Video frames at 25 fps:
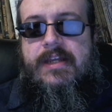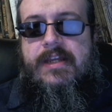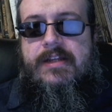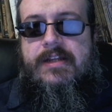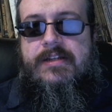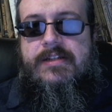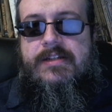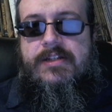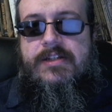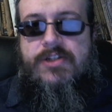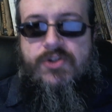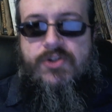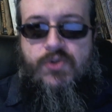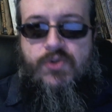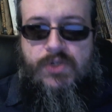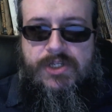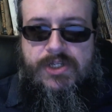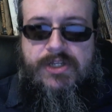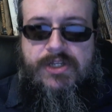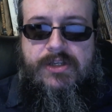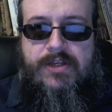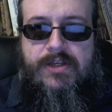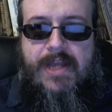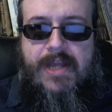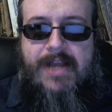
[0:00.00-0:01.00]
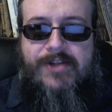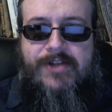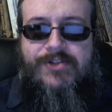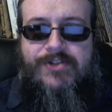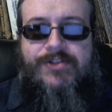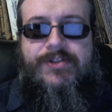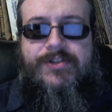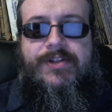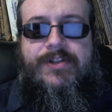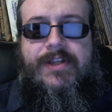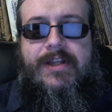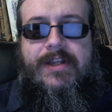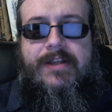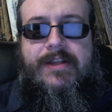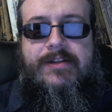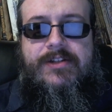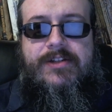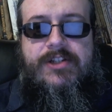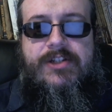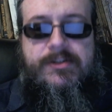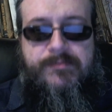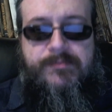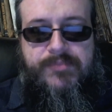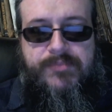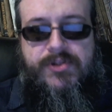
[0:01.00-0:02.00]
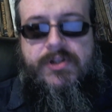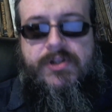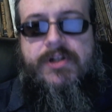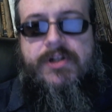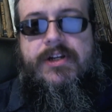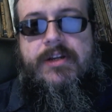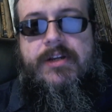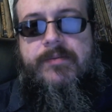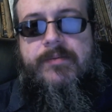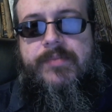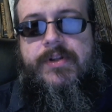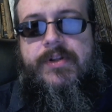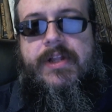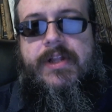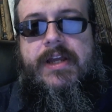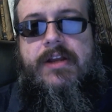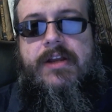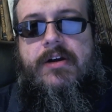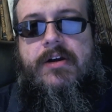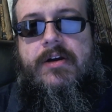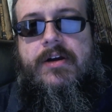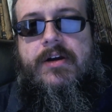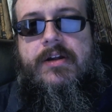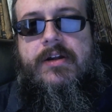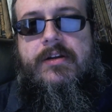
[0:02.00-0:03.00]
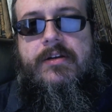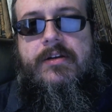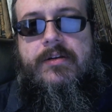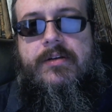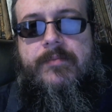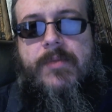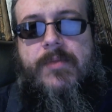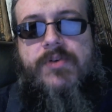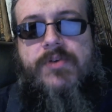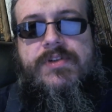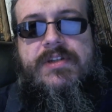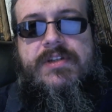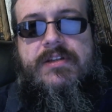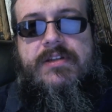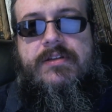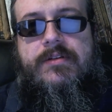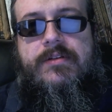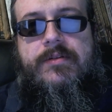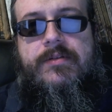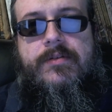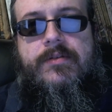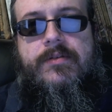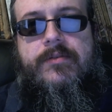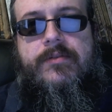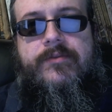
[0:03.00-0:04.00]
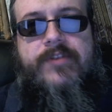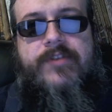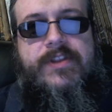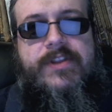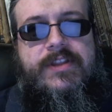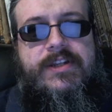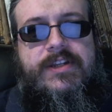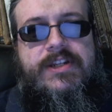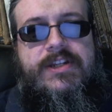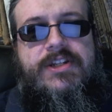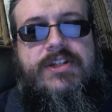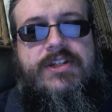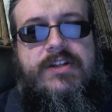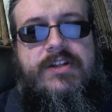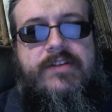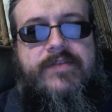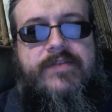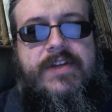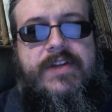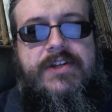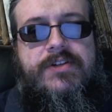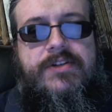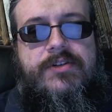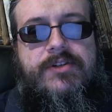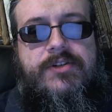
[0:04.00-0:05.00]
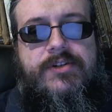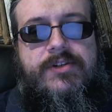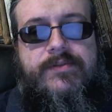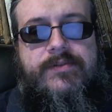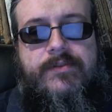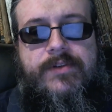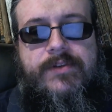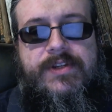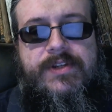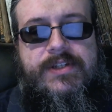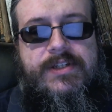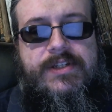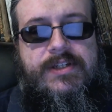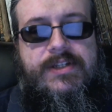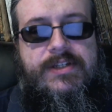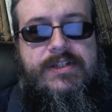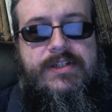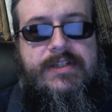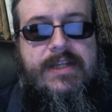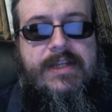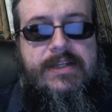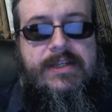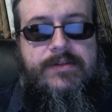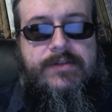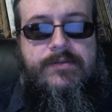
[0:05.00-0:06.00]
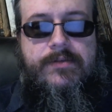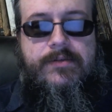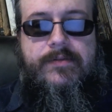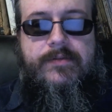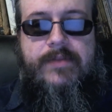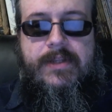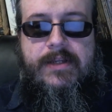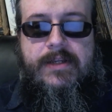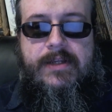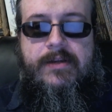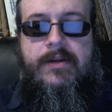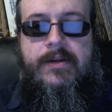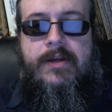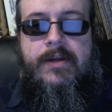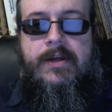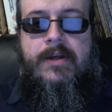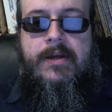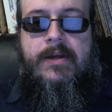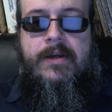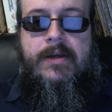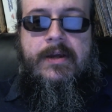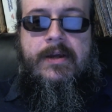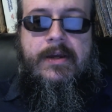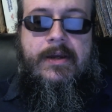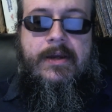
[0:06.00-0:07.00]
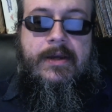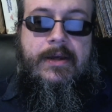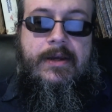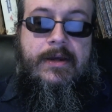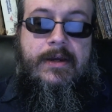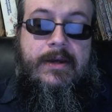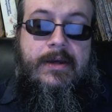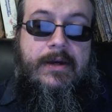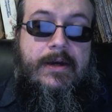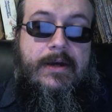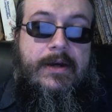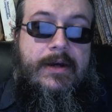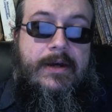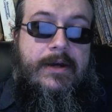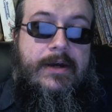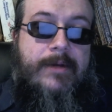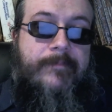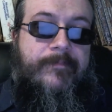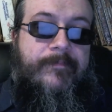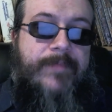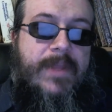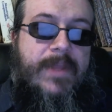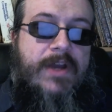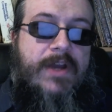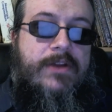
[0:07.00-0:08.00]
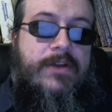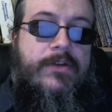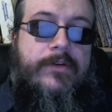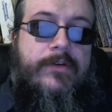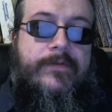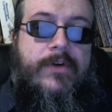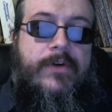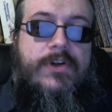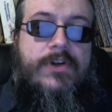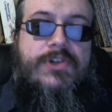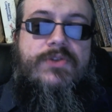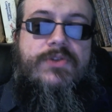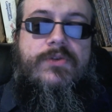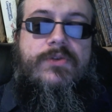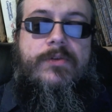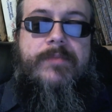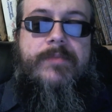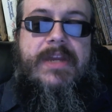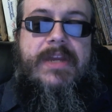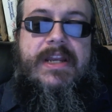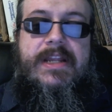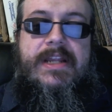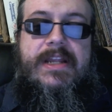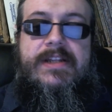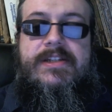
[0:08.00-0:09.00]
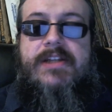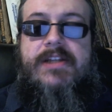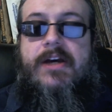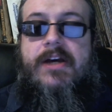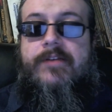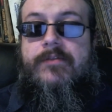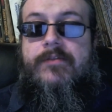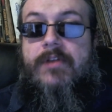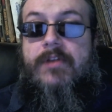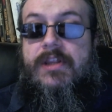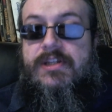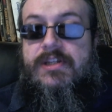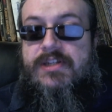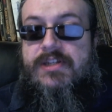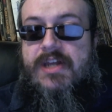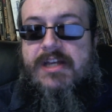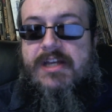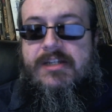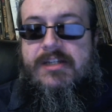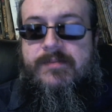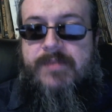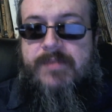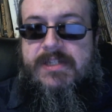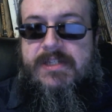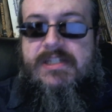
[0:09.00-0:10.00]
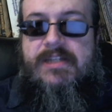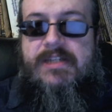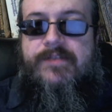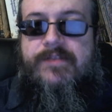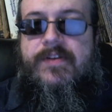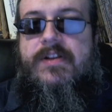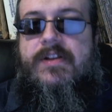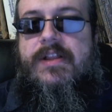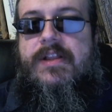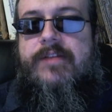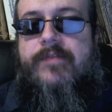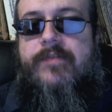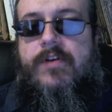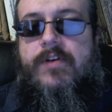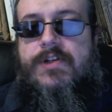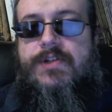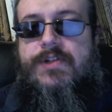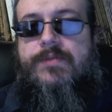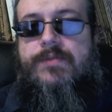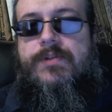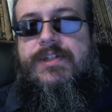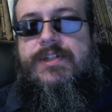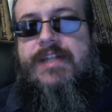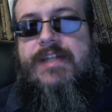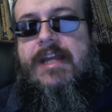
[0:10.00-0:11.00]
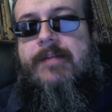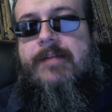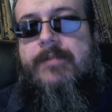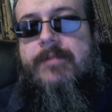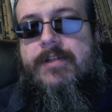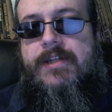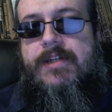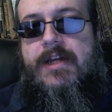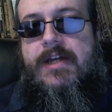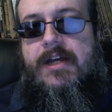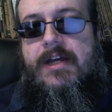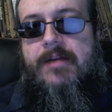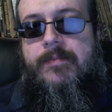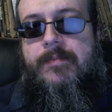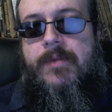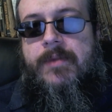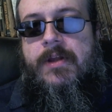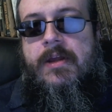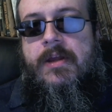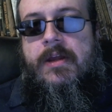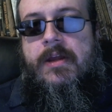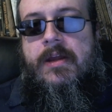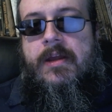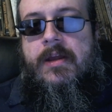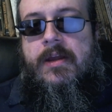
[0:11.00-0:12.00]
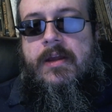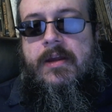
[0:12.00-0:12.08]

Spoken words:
things that you can actually just plug and play on, most of the 5th edition adventures, for instance, that sort of thing. Other virtual meeting software that's not specifically virtual tabletop